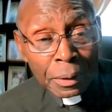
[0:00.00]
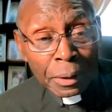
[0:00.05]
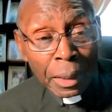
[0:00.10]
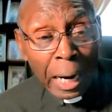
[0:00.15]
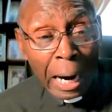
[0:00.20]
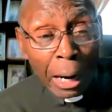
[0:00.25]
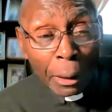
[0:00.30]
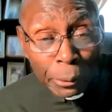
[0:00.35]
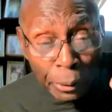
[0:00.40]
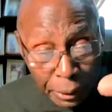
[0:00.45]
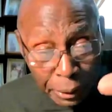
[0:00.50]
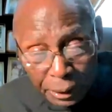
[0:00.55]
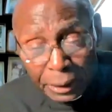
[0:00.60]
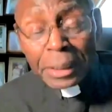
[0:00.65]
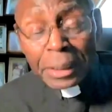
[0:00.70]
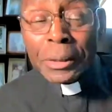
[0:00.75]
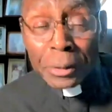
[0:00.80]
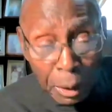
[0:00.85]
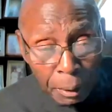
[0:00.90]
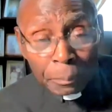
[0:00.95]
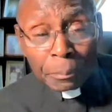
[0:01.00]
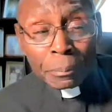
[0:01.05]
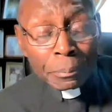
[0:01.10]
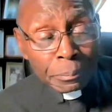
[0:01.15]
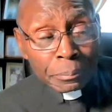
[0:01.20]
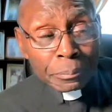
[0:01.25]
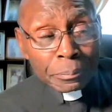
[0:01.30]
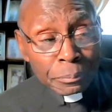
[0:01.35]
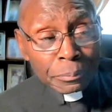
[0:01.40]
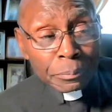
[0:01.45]
out of Egypt
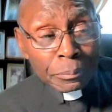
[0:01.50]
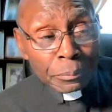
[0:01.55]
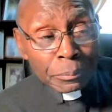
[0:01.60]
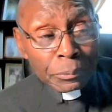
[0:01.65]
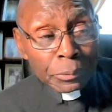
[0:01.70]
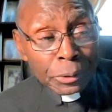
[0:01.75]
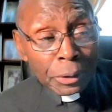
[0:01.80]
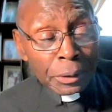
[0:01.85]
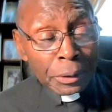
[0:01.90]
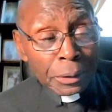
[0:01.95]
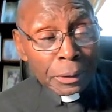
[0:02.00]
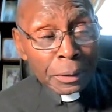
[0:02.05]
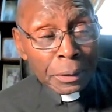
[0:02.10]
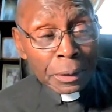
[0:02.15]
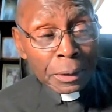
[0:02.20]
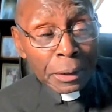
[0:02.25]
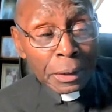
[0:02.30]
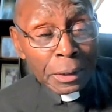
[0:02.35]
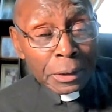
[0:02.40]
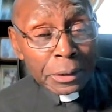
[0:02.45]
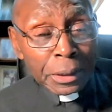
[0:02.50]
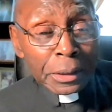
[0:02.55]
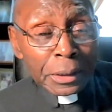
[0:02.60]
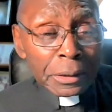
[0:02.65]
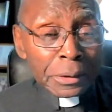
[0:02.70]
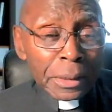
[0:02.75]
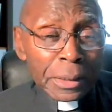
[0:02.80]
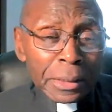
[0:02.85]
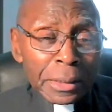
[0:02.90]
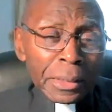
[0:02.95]
See,
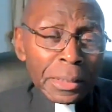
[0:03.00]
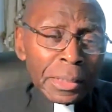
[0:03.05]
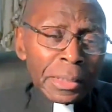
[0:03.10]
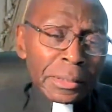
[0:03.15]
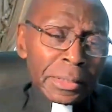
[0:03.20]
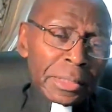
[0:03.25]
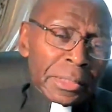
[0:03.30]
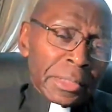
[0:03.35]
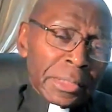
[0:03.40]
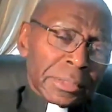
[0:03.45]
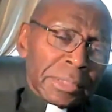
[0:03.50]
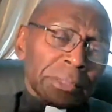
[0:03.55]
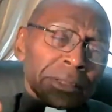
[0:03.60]
see, see, that's the